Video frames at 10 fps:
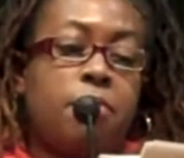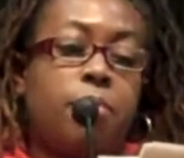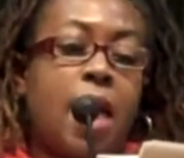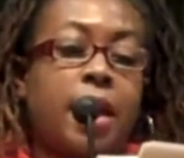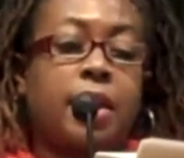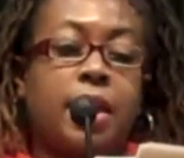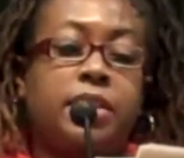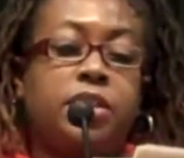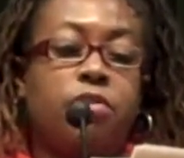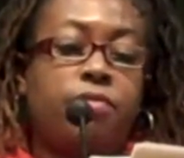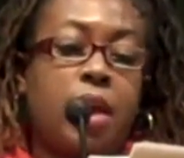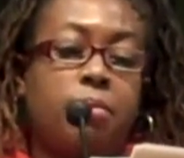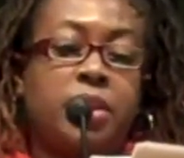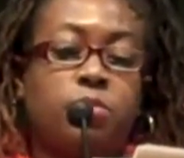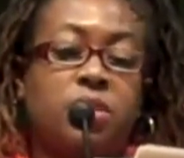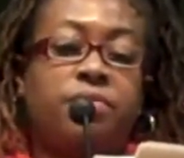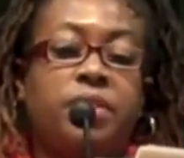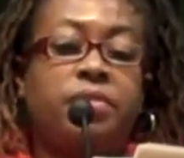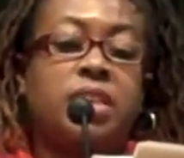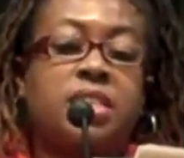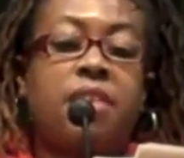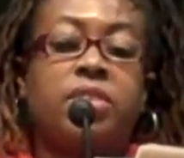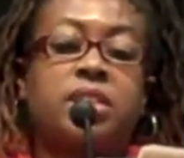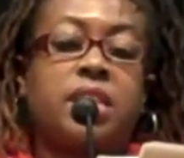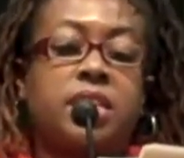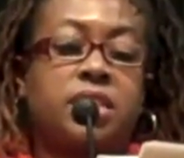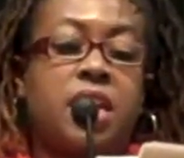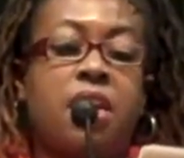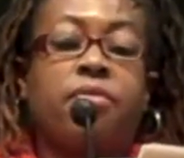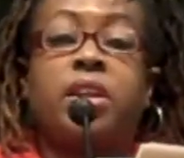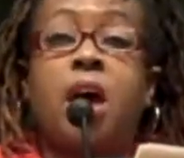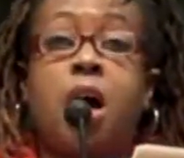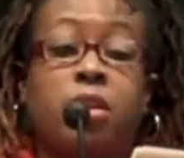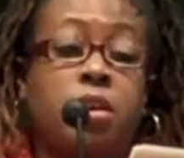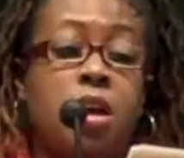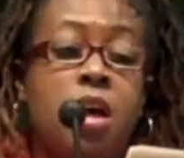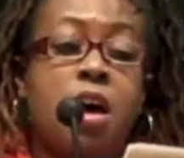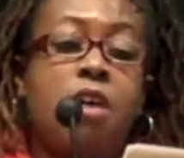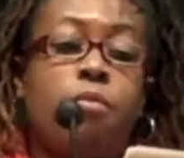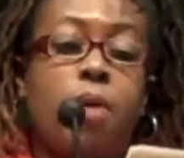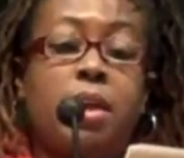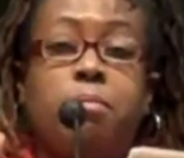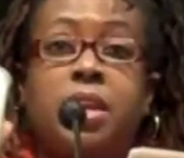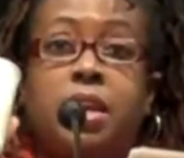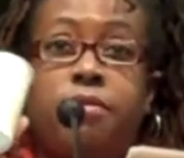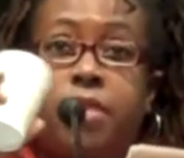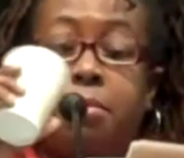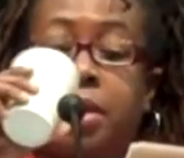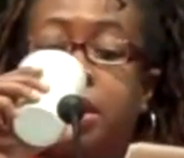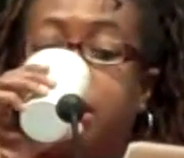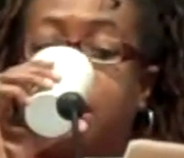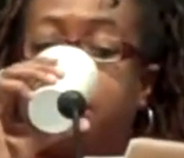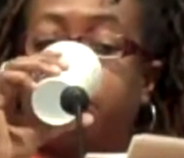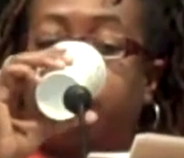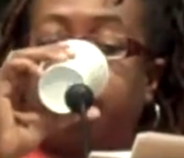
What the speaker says: of Black and Latino families was 57 cents to every dollar of white median family income.